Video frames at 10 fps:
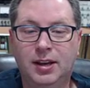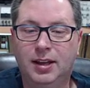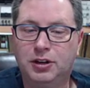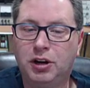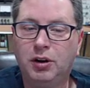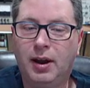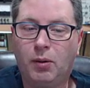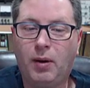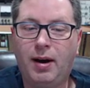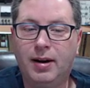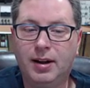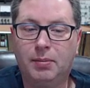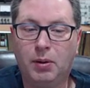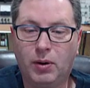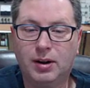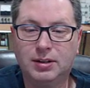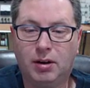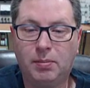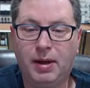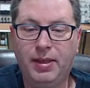They show you how to wire it up, but we're going to
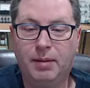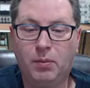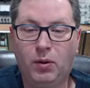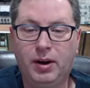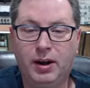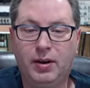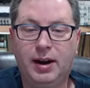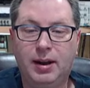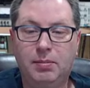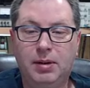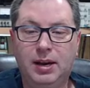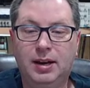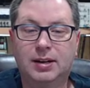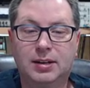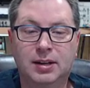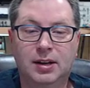talk about that more here in a minute.